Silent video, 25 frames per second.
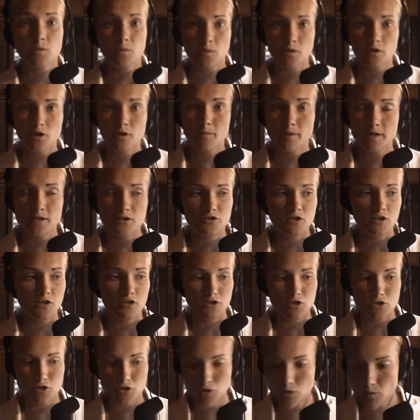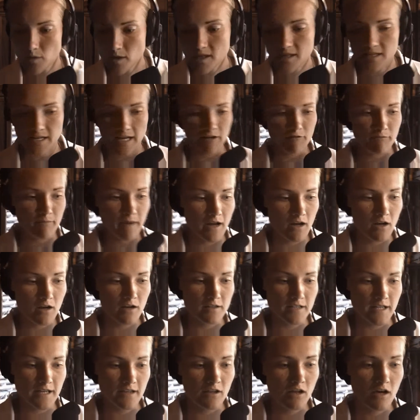what we want our base runners to do. We can dive back
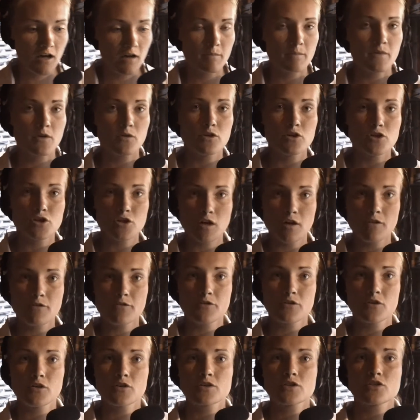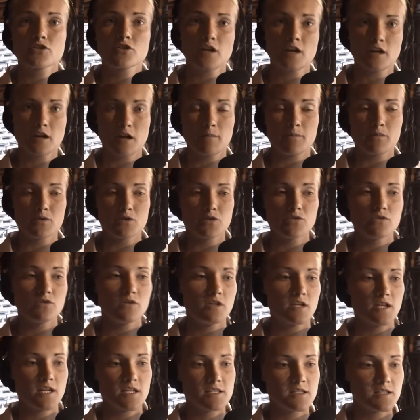all night long, but we're drawing throws, creating
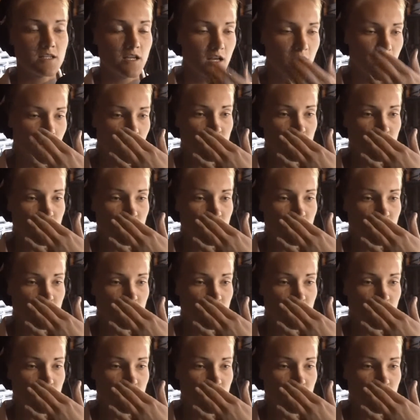opportunities.